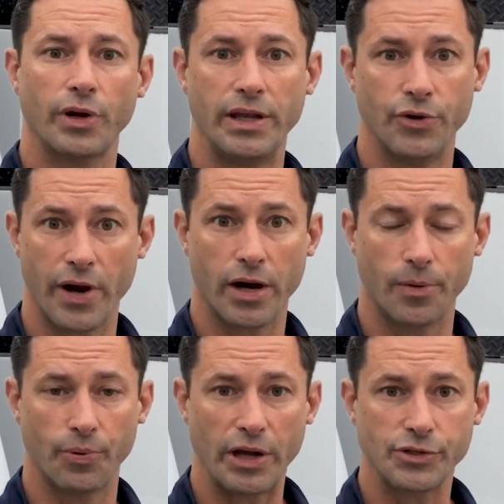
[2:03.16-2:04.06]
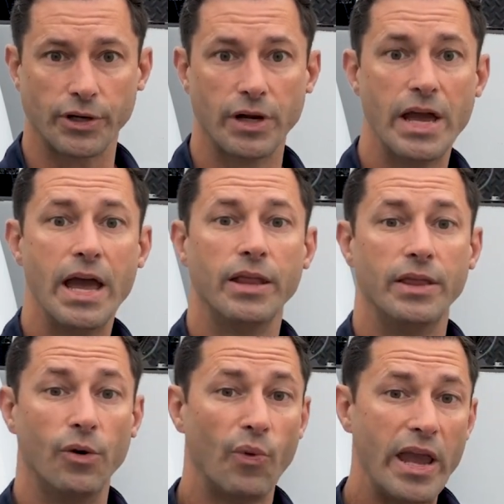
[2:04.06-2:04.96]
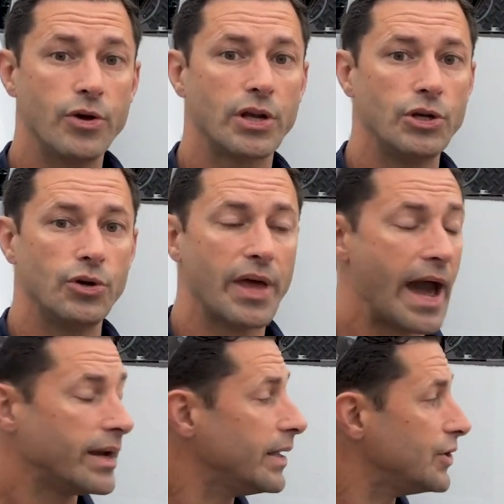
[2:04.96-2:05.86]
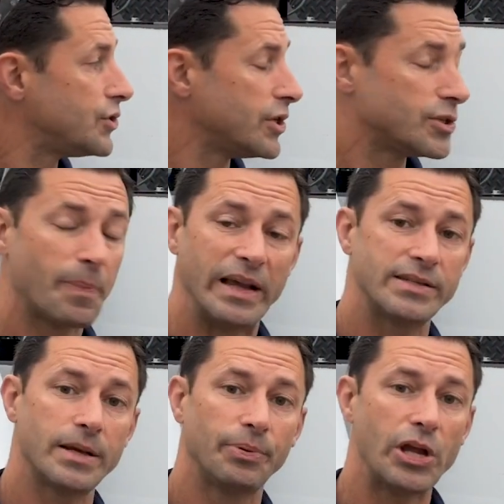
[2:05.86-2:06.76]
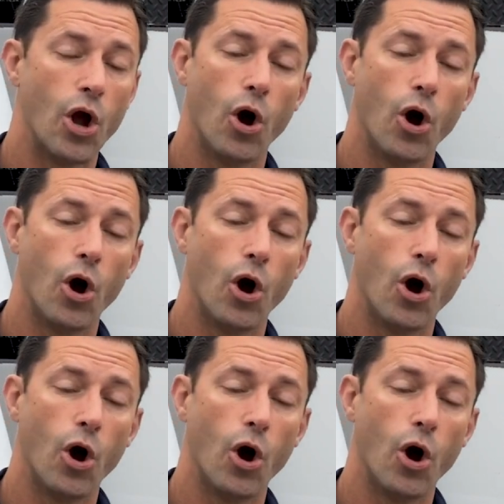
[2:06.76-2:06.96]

in your air compressor. And the way you can do that is just by simply